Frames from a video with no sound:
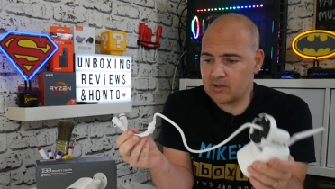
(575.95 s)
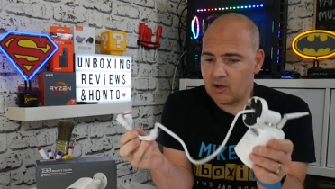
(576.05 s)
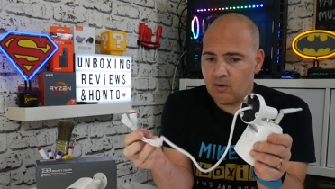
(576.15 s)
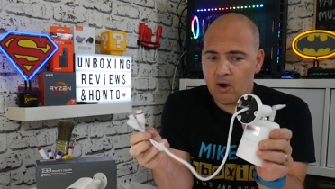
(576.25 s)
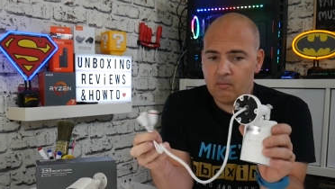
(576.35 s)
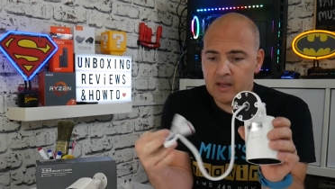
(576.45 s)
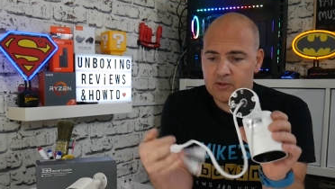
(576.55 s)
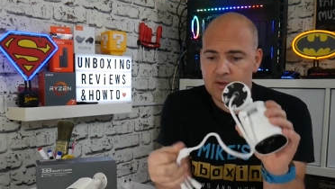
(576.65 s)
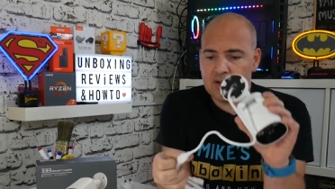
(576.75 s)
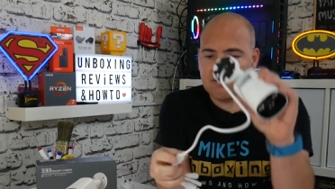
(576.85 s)
So I'm
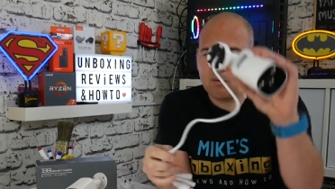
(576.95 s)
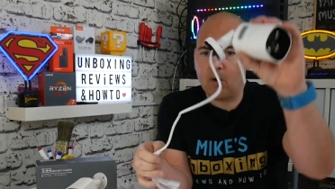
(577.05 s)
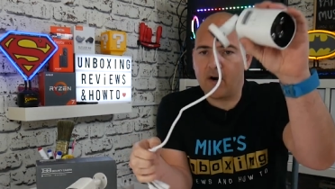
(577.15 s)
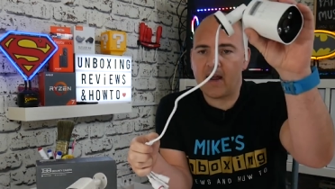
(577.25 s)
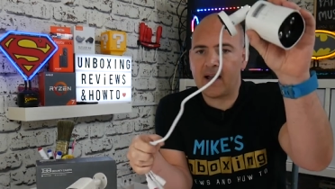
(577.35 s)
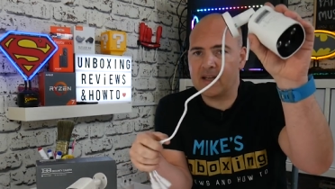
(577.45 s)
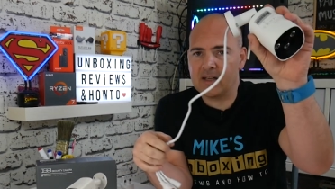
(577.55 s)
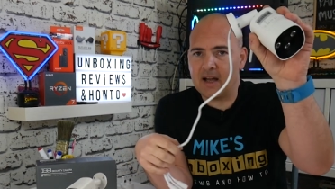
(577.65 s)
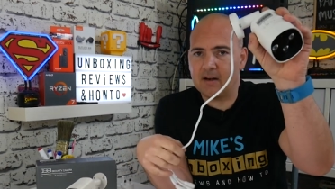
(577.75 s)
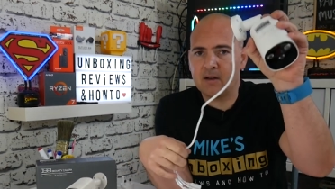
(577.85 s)
literally going to have the wire hanging
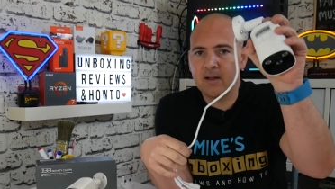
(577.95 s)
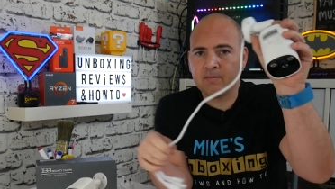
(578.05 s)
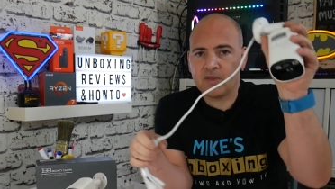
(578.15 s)
down,